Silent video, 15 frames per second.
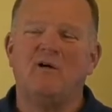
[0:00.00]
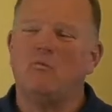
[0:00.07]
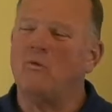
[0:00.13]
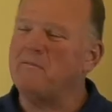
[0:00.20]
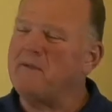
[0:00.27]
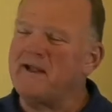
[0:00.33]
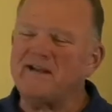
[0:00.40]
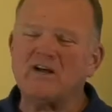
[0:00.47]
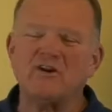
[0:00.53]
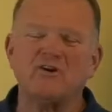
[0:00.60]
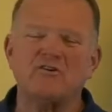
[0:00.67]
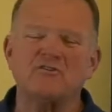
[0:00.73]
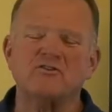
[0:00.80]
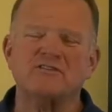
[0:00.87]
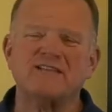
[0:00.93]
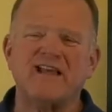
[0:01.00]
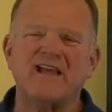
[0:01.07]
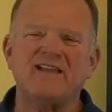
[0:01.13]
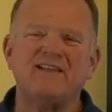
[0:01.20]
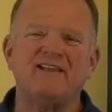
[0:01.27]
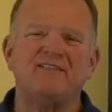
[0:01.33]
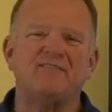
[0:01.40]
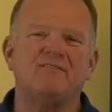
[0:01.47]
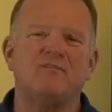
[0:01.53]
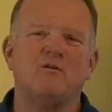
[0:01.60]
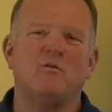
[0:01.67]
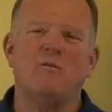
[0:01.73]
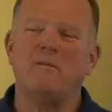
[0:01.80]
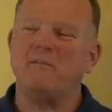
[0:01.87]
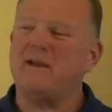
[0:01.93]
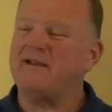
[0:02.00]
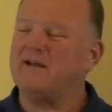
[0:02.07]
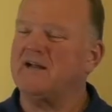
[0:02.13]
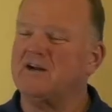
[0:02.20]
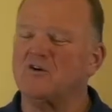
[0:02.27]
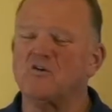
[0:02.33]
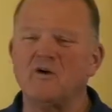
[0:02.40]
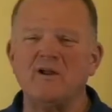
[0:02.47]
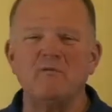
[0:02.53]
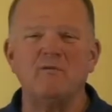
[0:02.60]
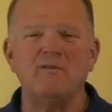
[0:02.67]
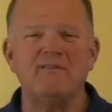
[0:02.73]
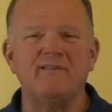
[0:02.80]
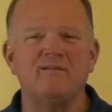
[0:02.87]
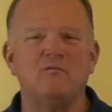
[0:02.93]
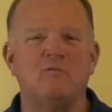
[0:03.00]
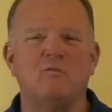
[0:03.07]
We may not understand it, we may not agree with it,